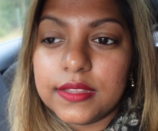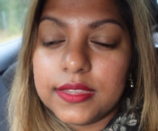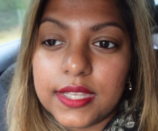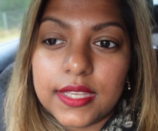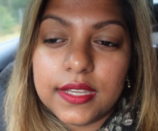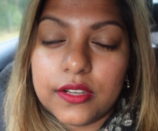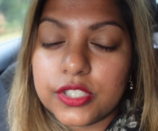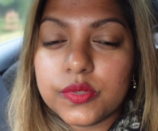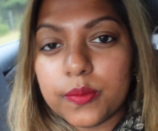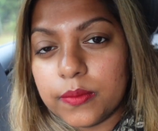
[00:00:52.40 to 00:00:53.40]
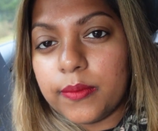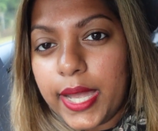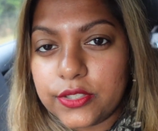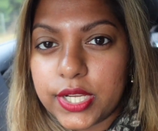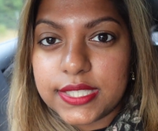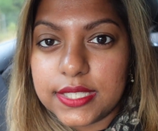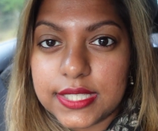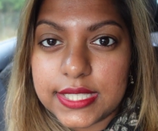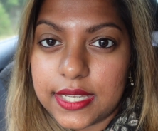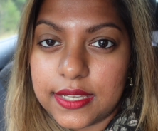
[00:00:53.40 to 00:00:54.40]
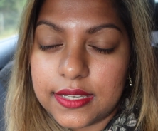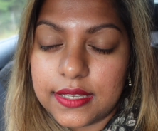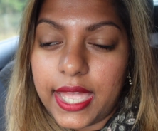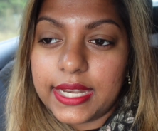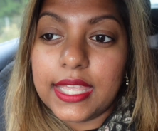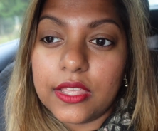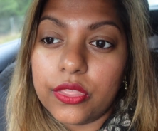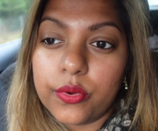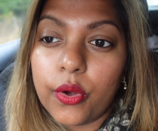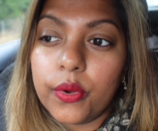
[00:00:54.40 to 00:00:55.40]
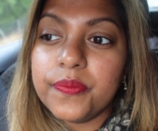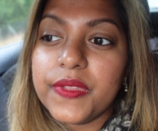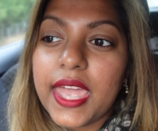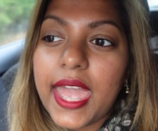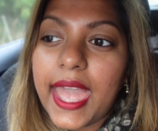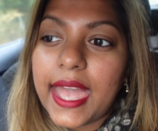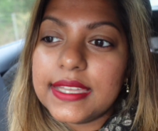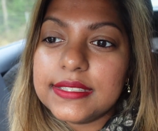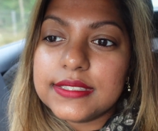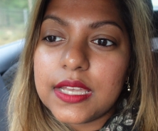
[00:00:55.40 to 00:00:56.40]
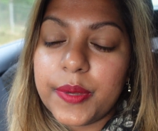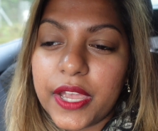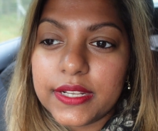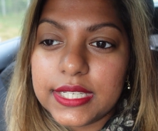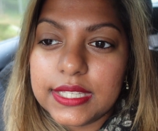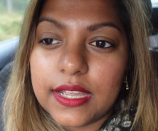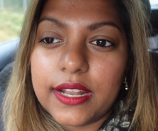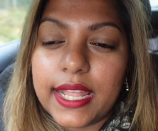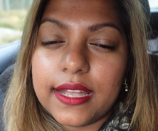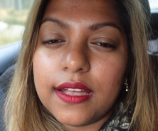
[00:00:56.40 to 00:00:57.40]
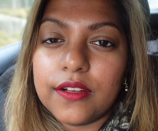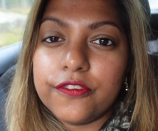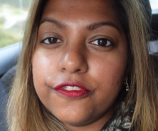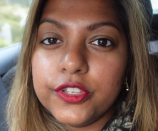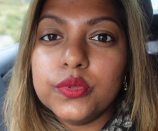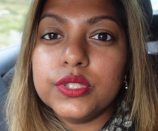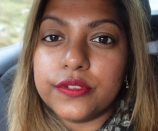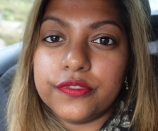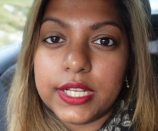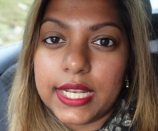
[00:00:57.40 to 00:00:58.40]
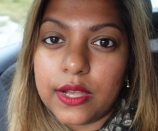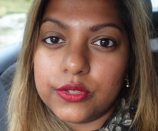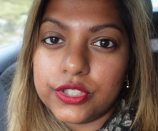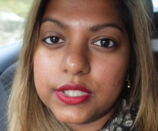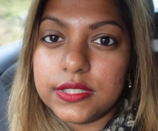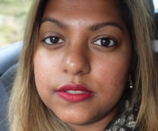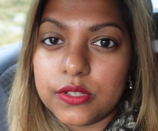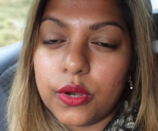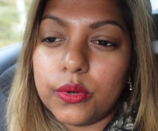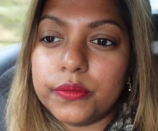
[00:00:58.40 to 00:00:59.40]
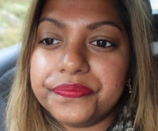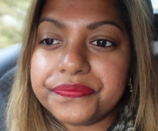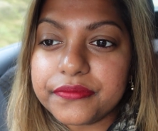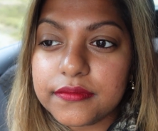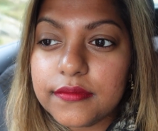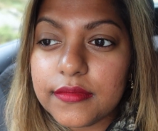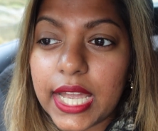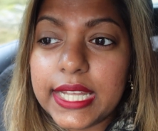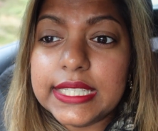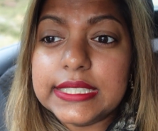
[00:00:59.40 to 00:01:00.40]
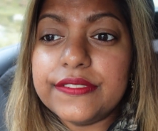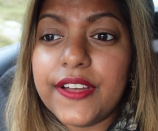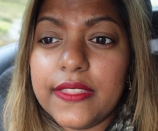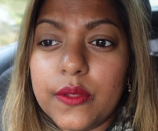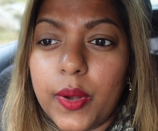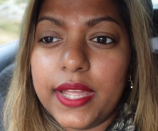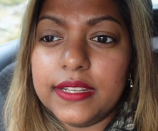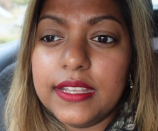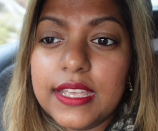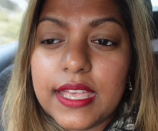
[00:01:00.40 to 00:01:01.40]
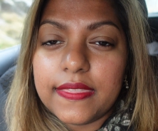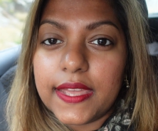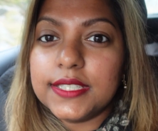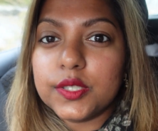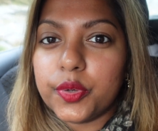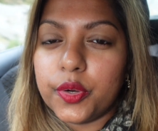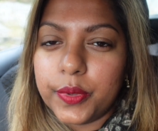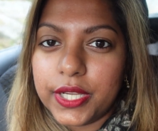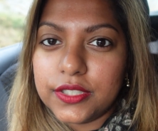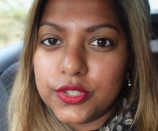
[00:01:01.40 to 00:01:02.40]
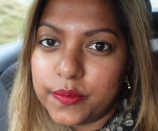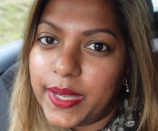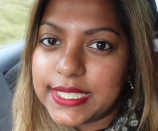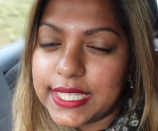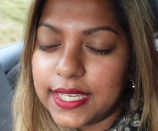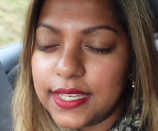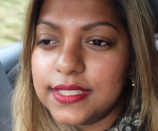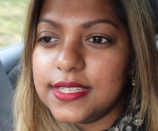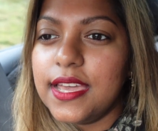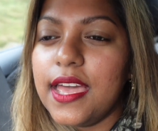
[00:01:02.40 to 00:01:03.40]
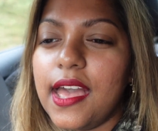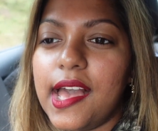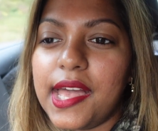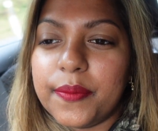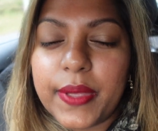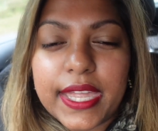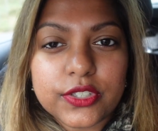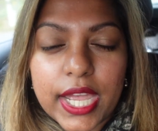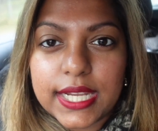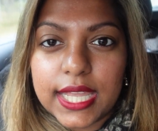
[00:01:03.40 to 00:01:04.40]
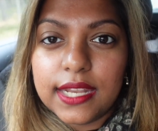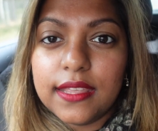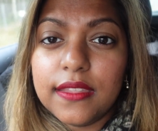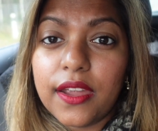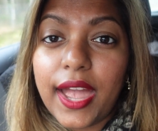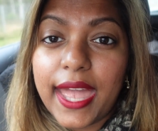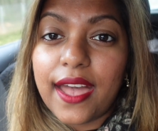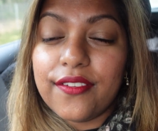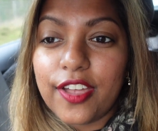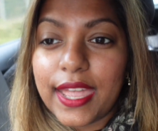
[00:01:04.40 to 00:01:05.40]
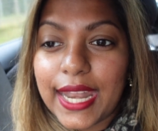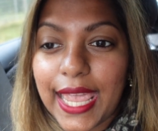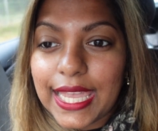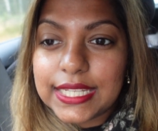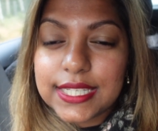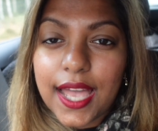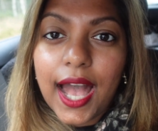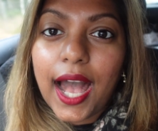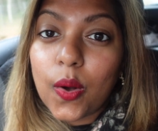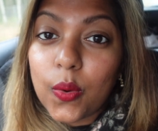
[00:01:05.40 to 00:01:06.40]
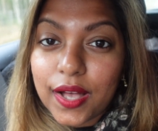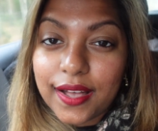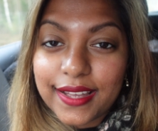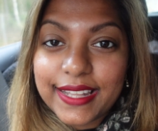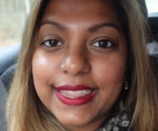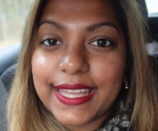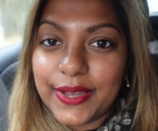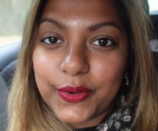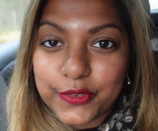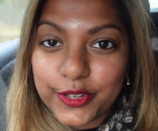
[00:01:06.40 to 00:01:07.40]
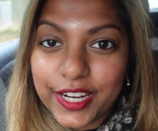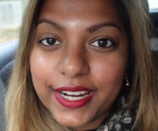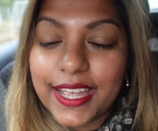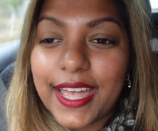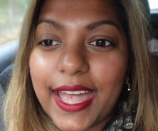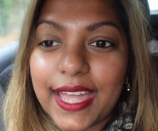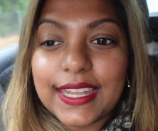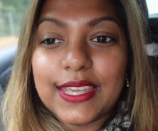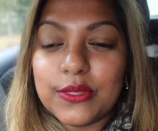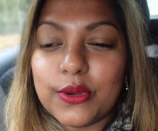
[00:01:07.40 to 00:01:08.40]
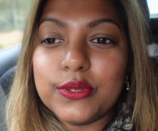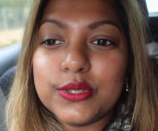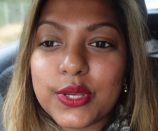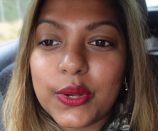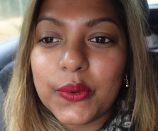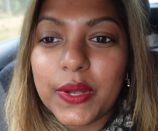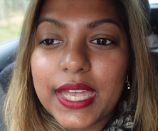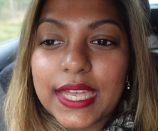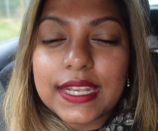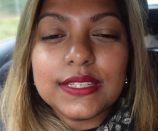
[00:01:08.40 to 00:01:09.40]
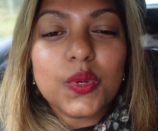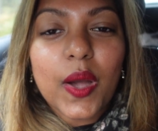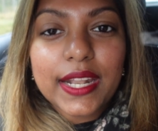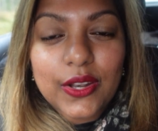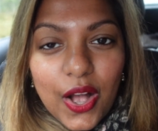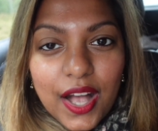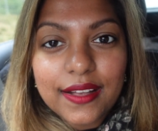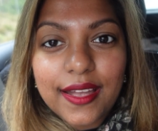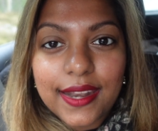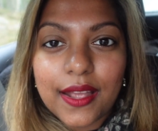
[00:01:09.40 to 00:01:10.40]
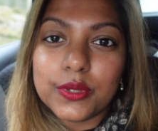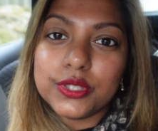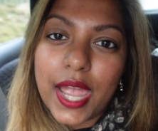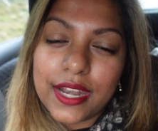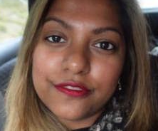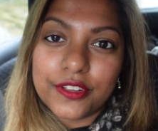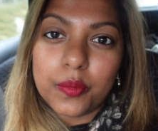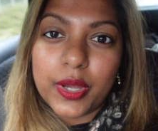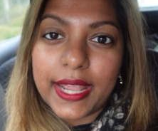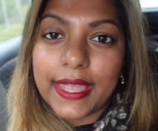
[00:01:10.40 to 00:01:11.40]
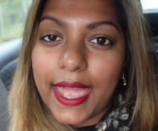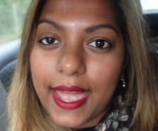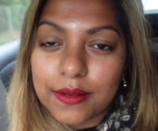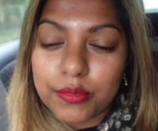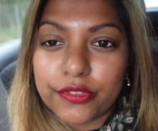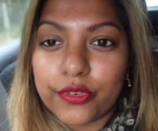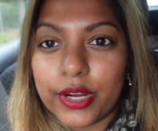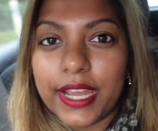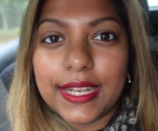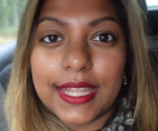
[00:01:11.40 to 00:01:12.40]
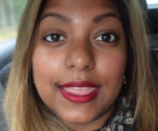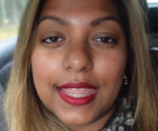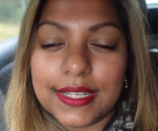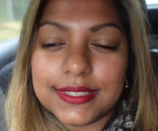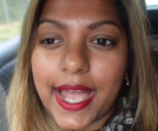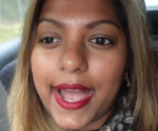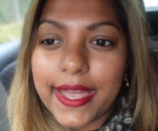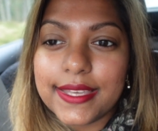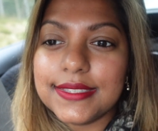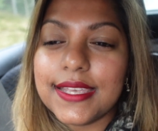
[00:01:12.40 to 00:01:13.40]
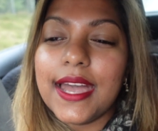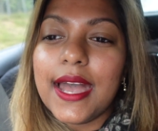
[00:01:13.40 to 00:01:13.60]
because my transit is at Heathrow, and apparently there are like a few different lounges, so I need to find the one that is appropriate to my ticket and try to get in there. I have an 8-hour layover at Heathrow, so it is quite long, and I will try to film what I can before anything dies.